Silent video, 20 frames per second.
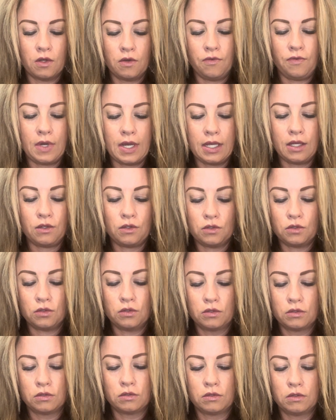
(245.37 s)
file
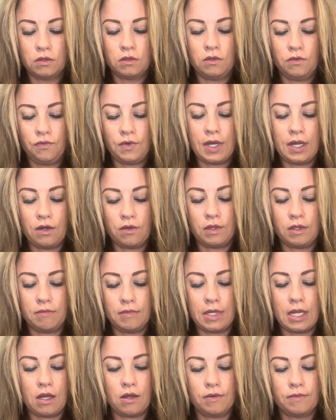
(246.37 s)
them
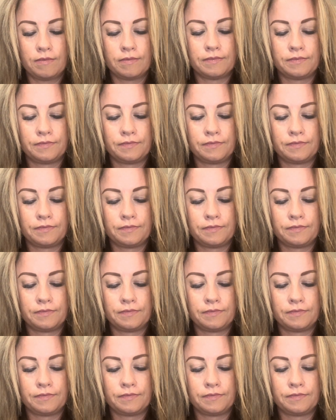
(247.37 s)
down.